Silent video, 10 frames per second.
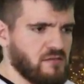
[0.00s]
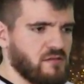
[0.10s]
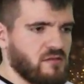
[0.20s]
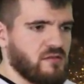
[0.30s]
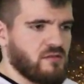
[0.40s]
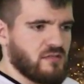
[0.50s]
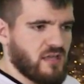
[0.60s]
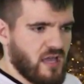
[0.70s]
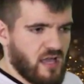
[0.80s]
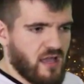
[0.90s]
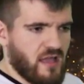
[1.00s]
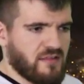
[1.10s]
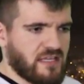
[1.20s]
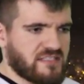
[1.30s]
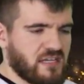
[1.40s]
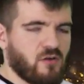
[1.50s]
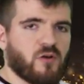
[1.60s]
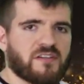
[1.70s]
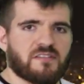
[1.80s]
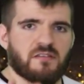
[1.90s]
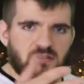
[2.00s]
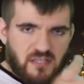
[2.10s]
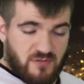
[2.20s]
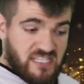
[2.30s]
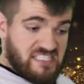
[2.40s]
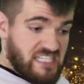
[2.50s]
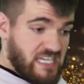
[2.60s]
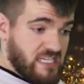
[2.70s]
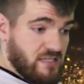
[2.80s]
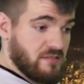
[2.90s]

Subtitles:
I think that's how it works. There was a seed.